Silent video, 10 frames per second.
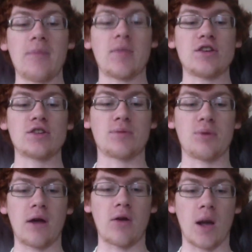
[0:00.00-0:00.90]
They just put
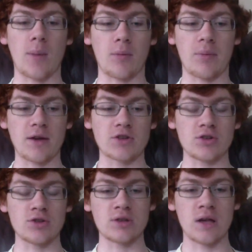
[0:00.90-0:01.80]
out a couple
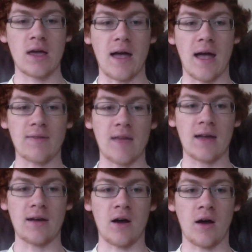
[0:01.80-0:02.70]
pictures, and then
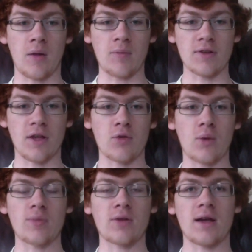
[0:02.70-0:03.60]
this other
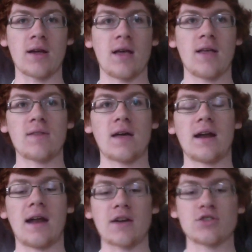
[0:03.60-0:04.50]
website that had
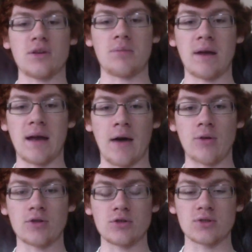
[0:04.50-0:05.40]
actually been out
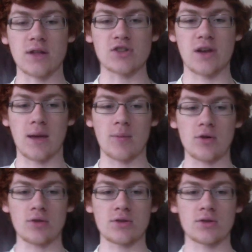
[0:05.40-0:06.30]
to
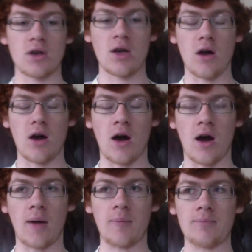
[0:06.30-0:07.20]
Sledgehammer's
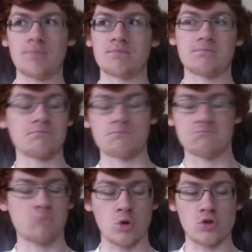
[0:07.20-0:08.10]
what
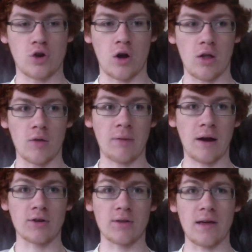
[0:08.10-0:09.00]
would you call it? Been
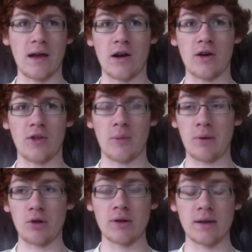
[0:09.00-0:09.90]
out to their
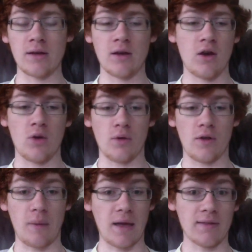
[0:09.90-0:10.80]
building where they're
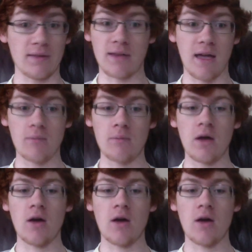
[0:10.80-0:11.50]
making this game.